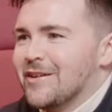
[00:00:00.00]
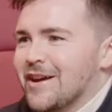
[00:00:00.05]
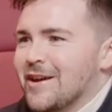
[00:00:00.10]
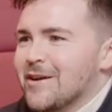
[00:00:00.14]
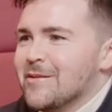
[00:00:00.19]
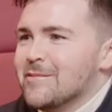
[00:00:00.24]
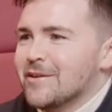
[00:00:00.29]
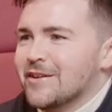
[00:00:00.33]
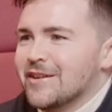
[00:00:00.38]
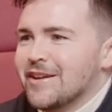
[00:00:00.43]

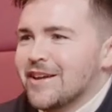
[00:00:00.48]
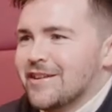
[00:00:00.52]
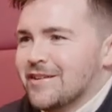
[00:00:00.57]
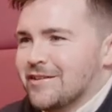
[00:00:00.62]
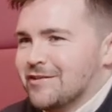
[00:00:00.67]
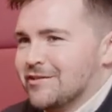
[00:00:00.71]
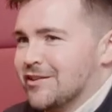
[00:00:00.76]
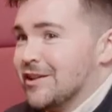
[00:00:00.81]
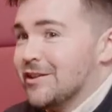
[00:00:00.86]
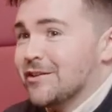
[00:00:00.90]
now, but yeah,
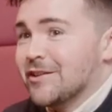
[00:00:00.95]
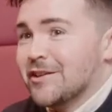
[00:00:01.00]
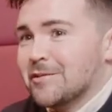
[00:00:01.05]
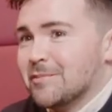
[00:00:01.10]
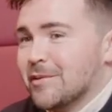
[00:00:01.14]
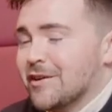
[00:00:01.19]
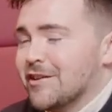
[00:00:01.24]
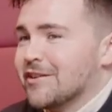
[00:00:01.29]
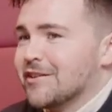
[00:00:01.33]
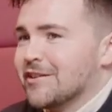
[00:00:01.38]
a really good
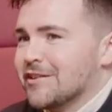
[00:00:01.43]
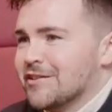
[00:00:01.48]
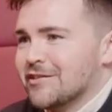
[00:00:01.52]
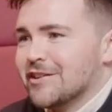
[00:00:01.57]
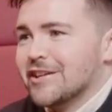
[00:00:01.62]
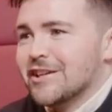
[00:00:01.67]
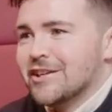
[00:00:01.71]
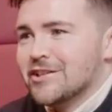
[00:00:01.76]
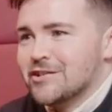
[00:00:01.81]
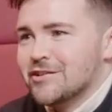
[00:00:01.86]
experience,
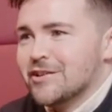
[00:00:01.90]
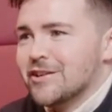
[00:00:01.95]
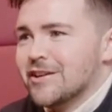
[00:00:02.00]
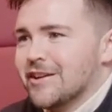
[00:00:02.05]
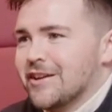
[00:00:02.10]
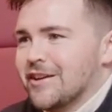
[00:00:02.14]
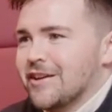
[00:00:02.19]
really enjoyed it.